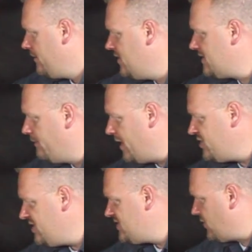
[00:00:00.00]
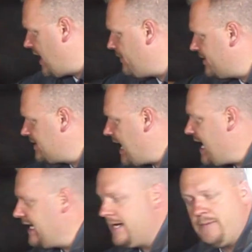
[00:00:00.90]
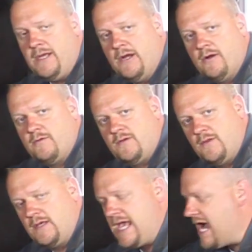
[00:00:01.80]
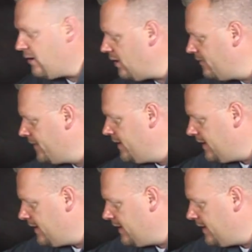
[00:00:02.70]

Use a bungee strap and tie it up here to the cowl.